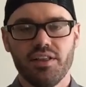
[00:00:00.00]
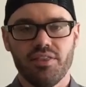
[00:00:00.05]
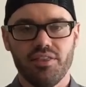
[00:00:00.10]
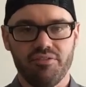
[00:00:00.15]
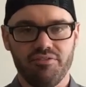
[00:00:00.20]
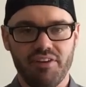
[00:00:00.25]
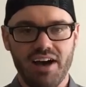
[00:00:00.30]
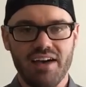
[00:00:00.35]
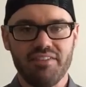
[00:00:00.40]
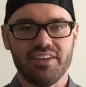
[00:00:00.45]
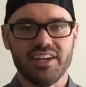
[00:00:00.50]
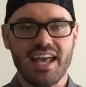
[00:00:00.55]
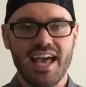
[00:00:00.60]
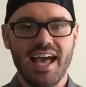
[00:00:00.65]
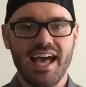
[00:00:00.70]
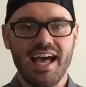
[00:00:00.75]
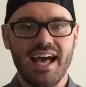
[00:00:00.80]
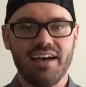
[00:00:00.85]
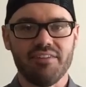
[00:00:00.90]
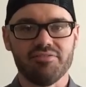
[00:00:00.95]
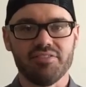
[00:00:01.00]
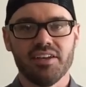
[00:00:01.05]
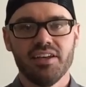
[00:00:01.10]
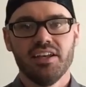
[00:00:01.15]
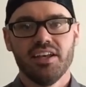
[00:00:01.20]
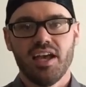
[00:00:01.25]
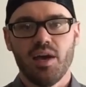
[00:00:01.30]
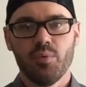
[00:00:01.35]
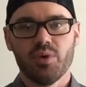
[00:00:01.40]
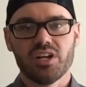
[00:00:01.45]
the 5.5.
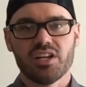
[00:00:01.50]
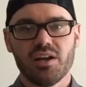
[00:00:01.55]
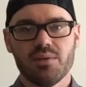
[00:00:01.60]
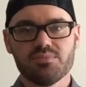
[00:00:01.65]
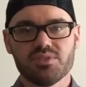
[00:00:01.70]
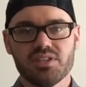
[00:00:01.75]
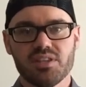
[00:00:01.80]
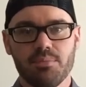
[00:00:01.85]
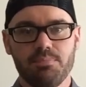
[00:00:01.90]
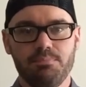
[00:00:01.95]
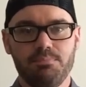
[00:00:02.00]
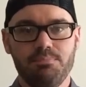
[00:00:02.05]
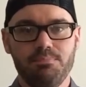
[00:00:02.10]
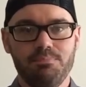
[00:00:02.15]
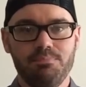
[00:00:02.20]
And when it comes to the